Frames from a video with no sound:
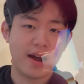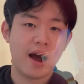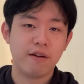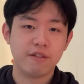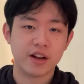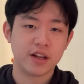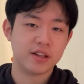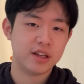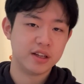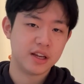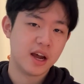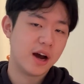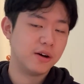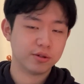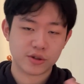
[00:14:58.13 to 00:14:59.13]
there, I think the
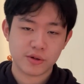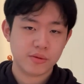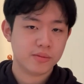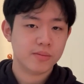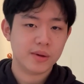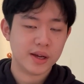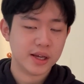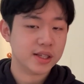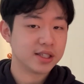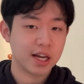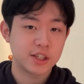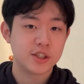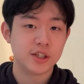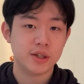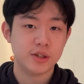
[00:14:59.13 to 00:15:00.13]
details is
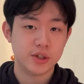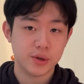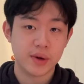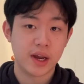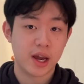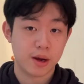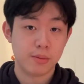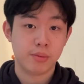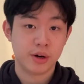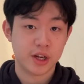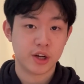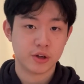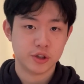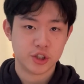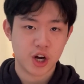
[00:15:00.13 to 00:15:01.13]
actually doing a
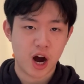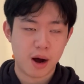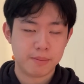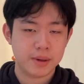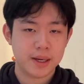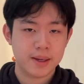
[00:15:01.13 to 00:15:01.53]
pretty good job.